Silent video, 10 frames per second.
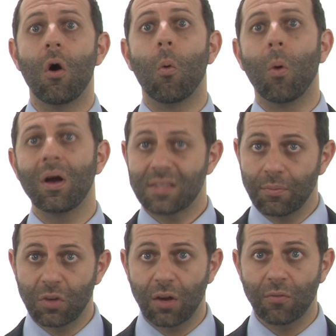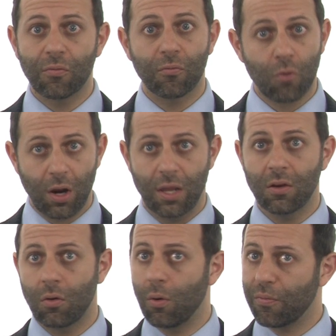Once I'm done
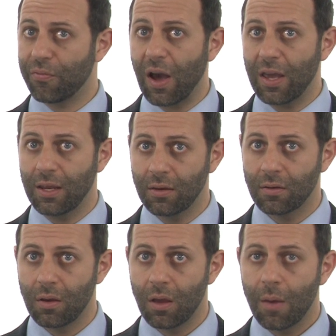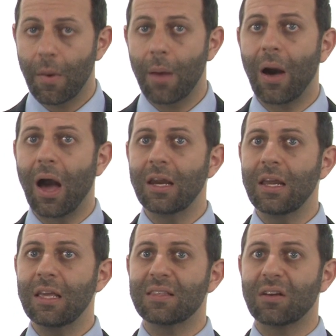running or fighting, my body
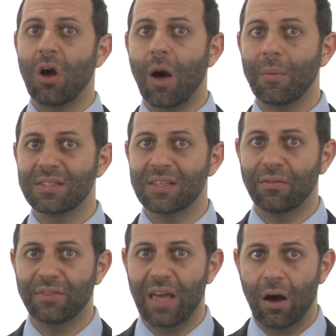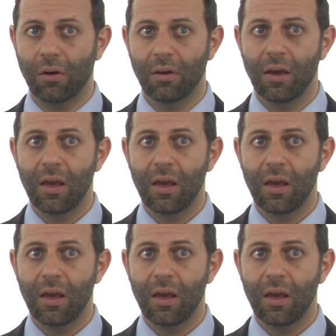needs to calm itself down.